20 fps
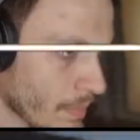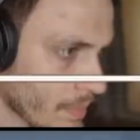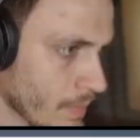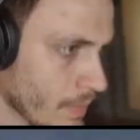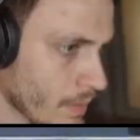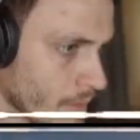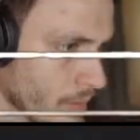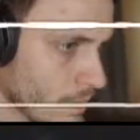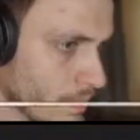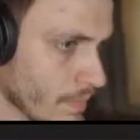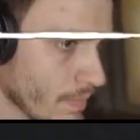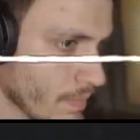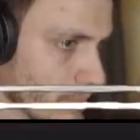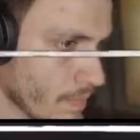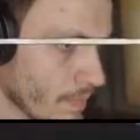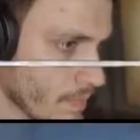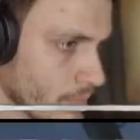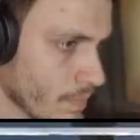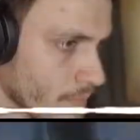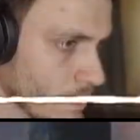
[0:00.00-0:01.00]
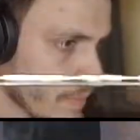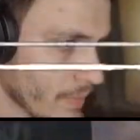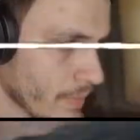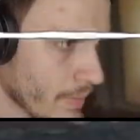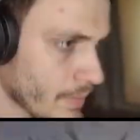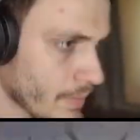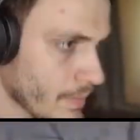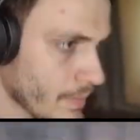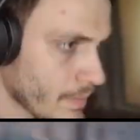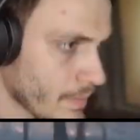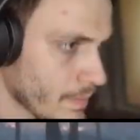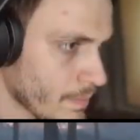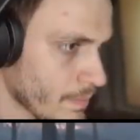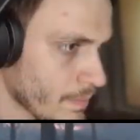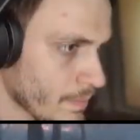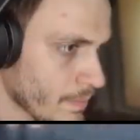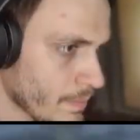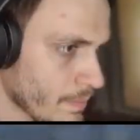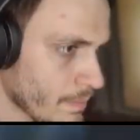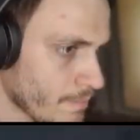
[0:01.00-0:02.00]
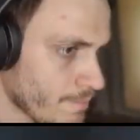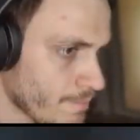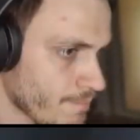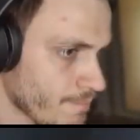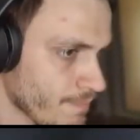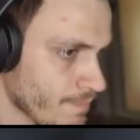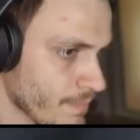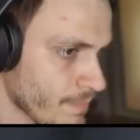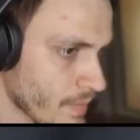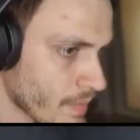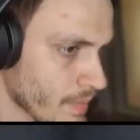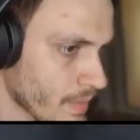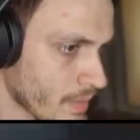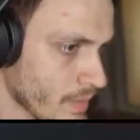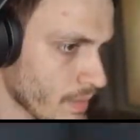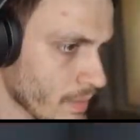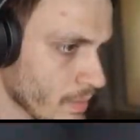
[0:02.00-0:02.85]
Nobody speaks.